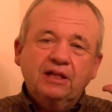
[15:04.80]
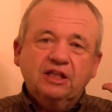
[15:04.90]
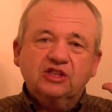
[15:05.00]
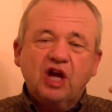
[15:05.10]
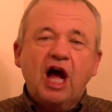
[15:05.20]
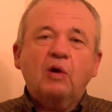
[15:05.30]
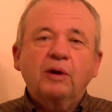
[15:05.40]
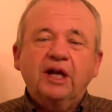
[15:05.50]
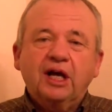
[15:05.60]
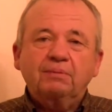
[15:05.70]
the stock
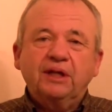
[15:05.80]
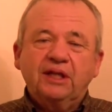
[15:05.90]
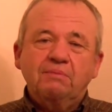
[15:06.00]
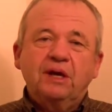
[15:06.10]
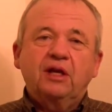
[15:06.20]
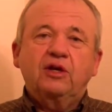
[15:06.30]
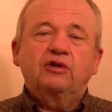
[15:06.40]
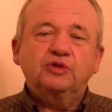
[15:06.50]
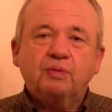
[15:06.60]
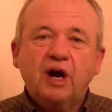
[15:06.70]
went up and then made a
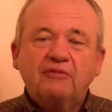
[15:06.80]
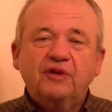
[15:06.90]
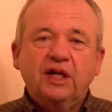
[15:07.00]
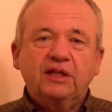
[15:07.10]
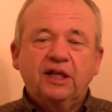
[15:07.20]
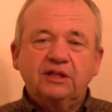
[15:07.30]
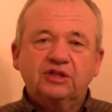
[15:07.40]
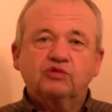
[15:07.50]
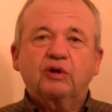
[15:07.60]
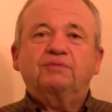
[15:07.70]
huge profit and then
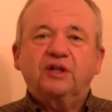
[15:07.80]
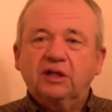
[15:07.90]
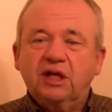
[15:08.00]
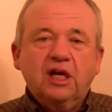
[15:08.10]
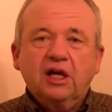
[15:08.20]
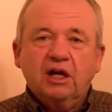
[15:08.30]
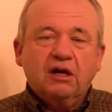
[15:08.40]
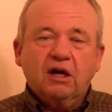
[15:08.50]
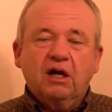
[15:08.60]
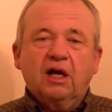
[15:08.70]
stripped it
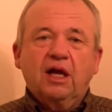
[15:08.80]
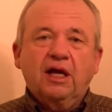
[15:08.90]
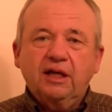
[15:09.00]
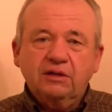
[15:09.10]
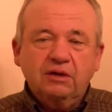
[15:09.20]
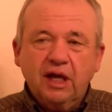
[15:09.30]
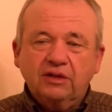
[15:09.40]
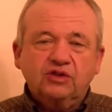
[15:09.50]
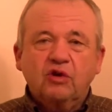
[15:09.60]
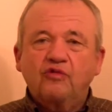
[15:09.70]
and
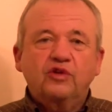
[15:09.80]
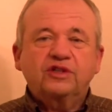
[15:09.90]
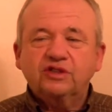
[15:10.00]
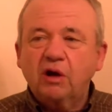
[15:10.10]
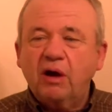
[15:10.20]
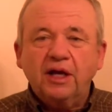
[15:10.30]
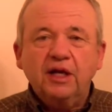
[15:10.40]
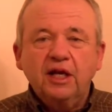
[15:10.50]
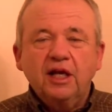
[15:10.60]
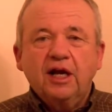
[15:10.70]
so forth and so on,
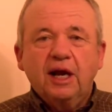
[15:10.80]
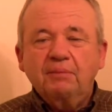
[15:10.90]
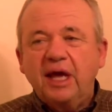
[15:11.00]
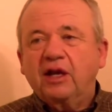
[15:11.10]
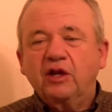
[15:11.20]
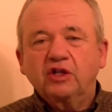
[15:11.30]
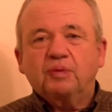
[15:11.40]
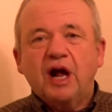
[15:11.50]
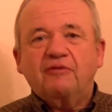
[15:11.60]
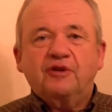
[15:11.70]
and made a huge
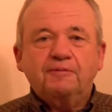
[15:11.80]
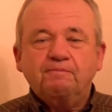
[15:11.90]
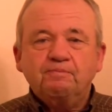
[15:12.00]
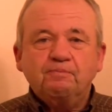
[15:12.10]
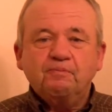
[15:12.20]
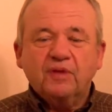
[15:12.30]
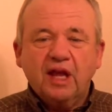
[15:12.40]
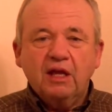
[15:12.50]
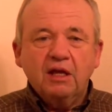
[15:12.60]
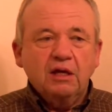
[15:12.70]
profit.
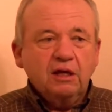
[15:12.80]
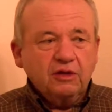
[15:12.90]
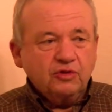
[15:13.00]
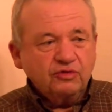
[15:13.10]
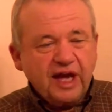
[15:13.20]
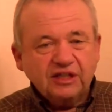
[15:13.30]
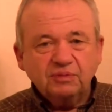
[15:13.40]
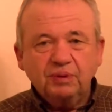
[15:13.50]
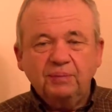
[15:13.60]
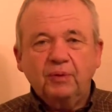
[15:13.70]

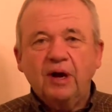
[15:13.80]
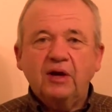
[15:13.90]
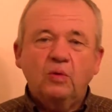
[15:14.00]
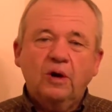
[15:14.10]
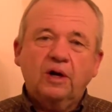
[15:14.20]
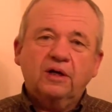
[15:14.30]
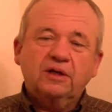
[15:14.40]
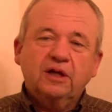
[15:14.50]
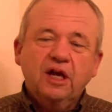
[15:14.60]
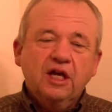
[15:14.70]
2,000 people were out of work.
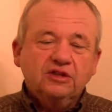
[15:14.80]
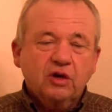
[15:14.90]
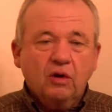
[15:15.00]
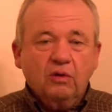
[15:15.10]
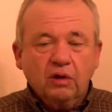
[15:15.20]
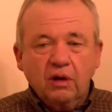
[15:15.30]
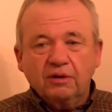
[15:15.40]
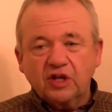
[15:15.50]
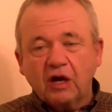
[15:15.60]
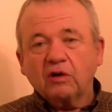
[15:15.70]
So
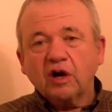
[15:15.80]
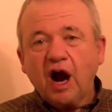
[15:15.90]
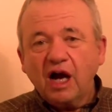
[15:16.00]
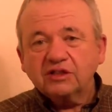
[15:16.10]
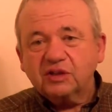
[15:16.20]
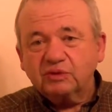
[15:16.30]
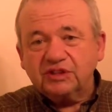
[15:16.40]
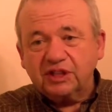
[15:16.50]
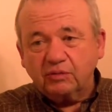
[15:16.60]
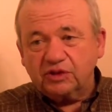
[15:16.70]
Tucker Carlson
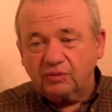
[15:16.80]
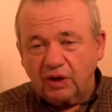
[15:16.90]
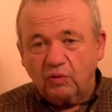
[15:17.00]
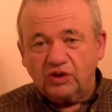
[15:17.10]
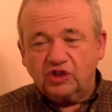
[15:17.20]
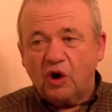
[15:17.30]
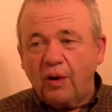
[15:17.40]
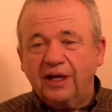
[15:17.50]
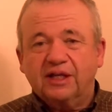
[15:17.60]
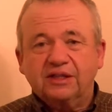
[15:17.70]
was
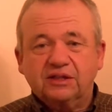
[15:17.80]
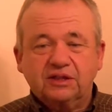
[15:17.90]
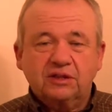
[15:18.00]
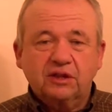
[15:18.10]
showing this.